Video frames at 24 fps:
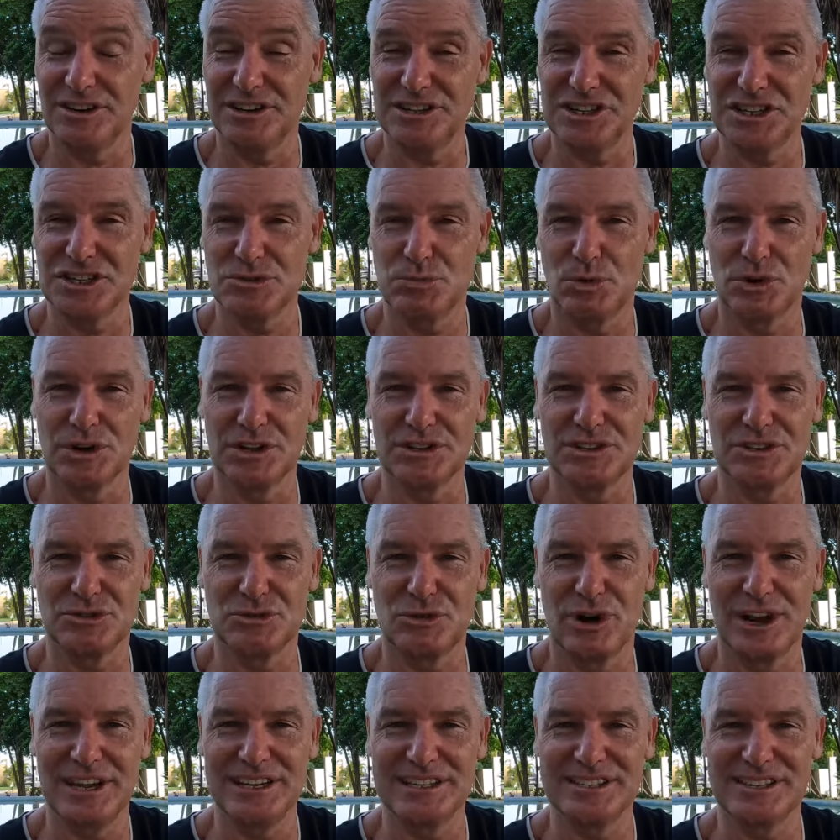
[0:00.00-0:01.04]
And I just wanted to
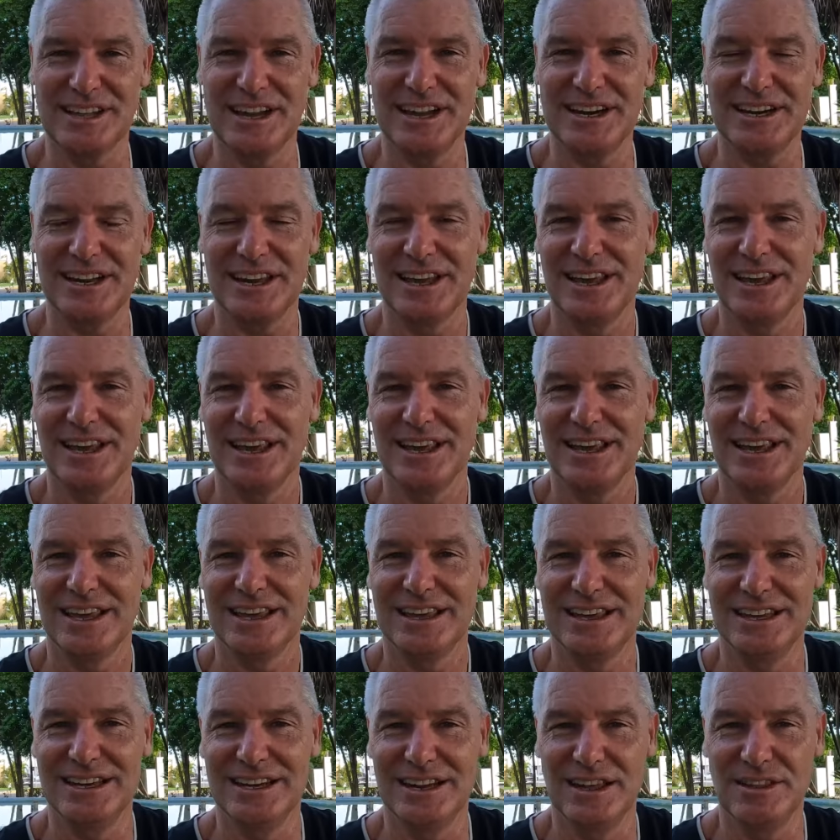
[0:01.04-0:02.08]
raise that
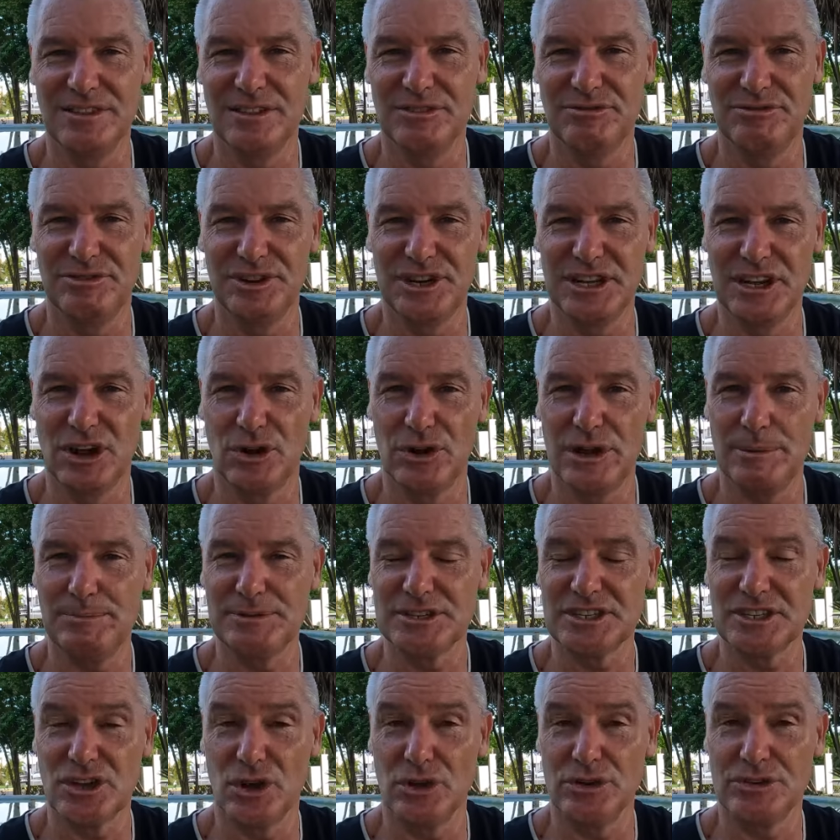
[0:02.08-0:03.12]
in the video
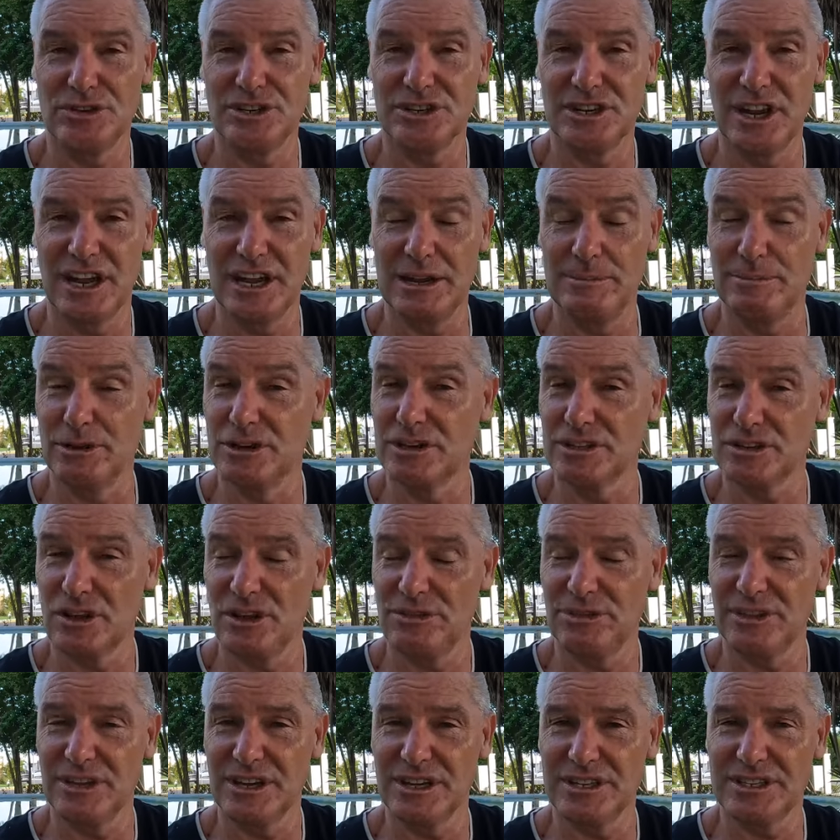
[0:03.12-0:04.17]
episode today because I
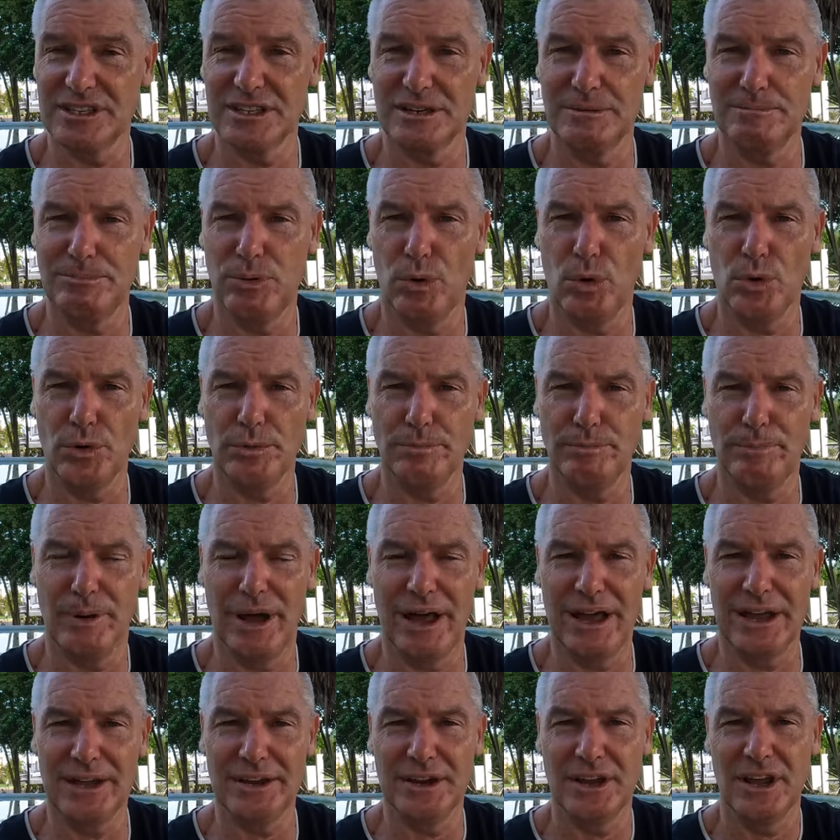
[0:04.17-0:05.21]
think it's an important
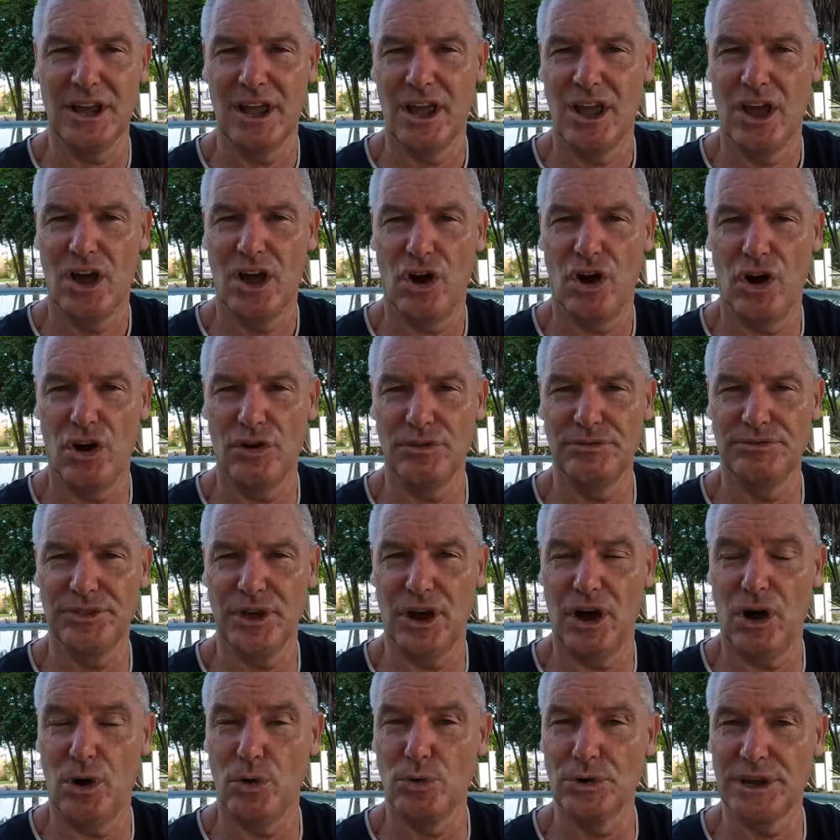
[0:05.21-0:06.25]
part of
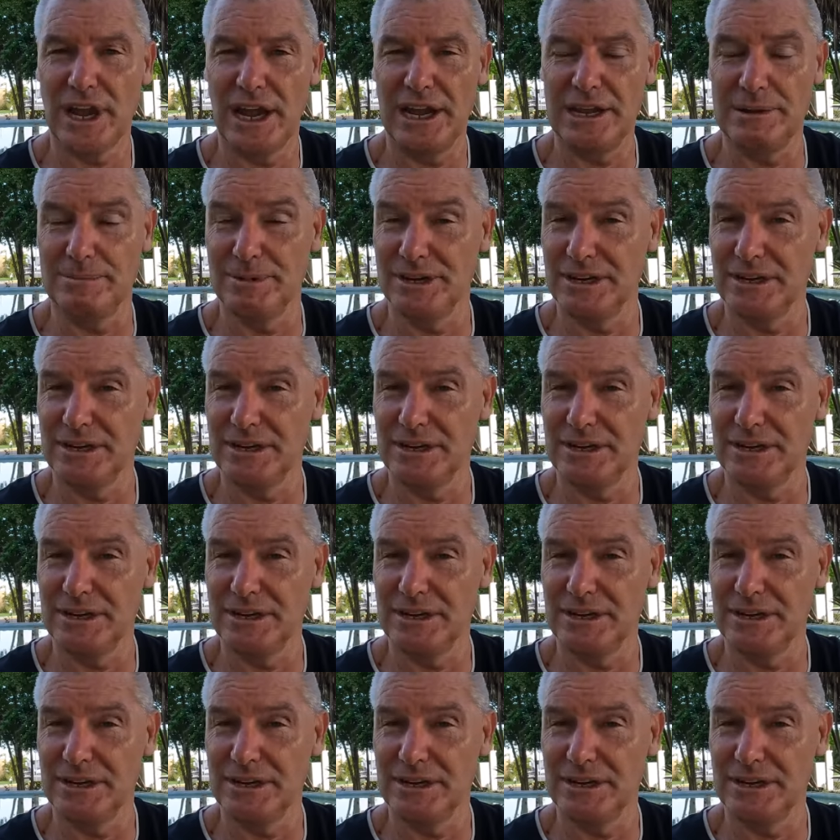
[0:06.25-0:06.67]
the whole game.